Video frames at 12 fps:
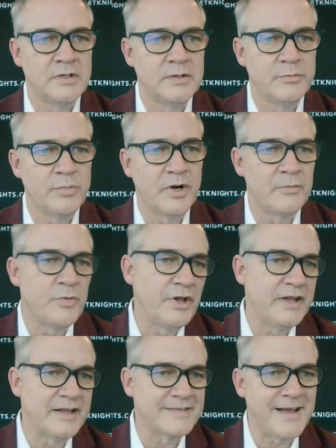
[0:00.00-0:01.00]
Uh, but I'm
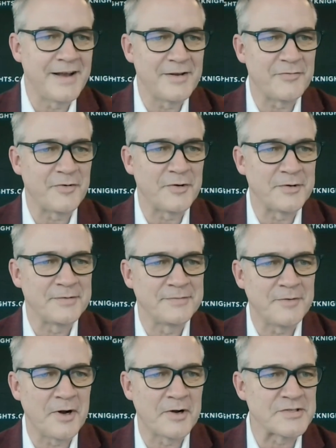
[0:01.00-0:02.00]
really excited for
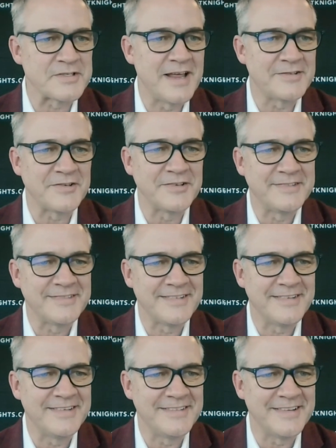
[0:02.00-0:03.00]
Rutgers Nation
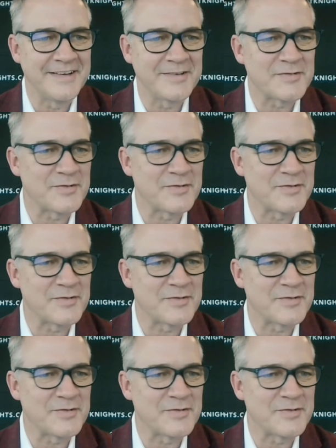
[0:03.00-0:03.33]
and uh,